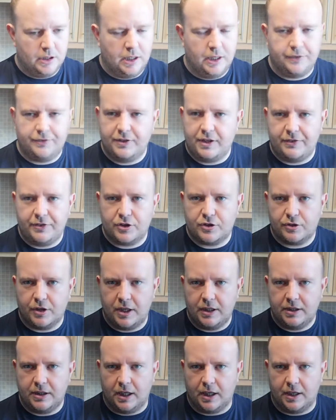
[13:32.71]
I've never
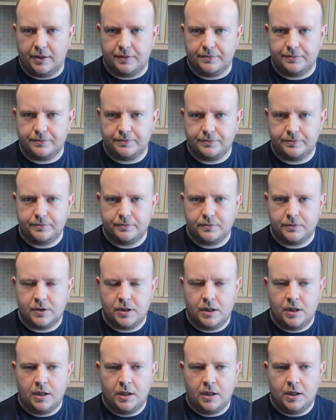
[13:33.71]
tried that.
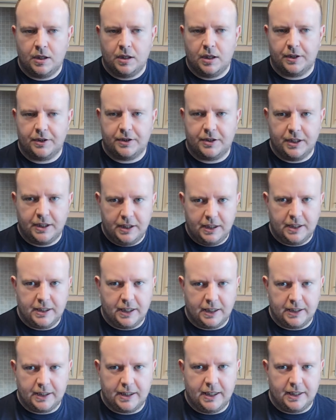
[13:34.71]
I think you
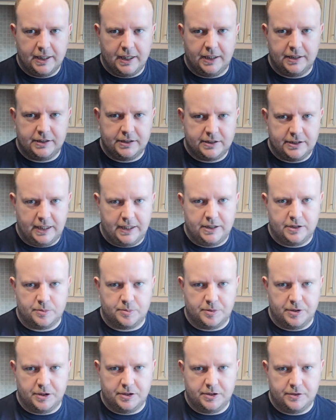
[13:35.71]
can get that in
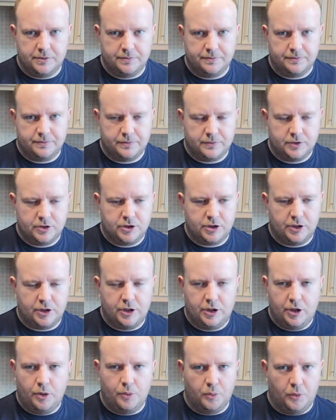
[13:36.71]
Sainsbury's. So
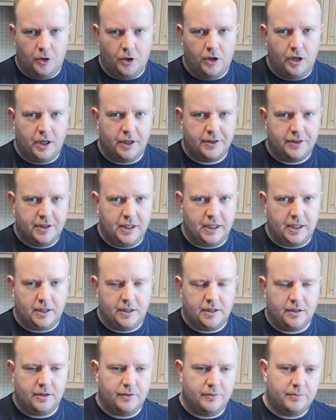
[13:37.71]
you know what, I
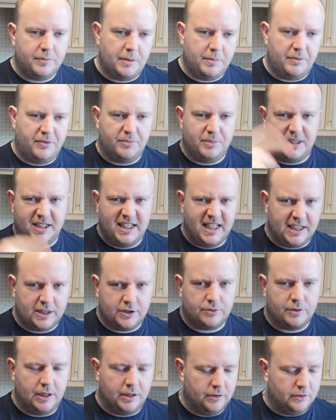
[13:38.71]
think maybe for my
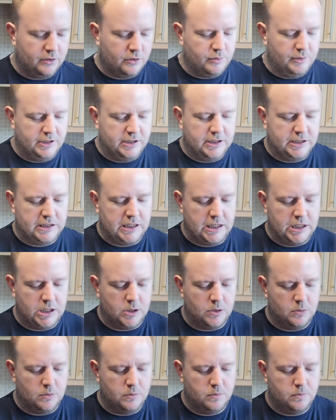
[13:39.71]
next round of
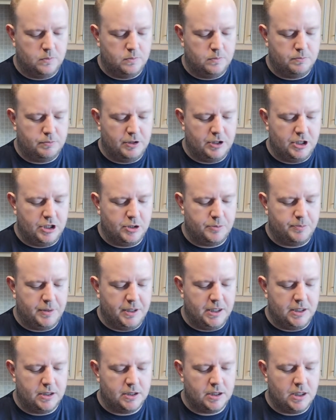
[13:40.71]
quintessential British
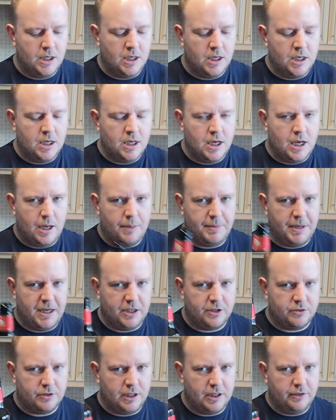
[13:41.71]
beers, I
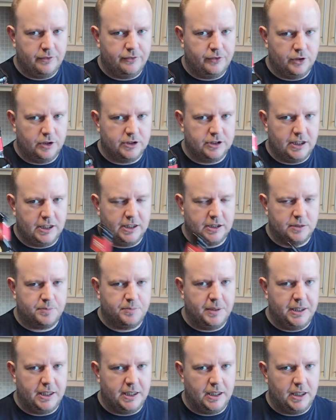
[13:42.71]
might try the Fuller's
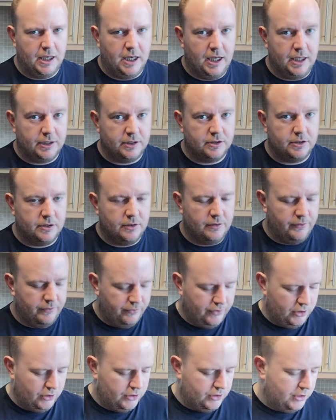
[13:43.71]
ESB and
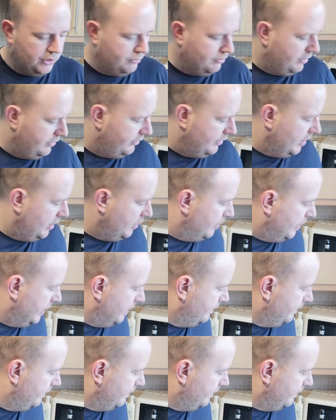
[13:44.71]
Virgin review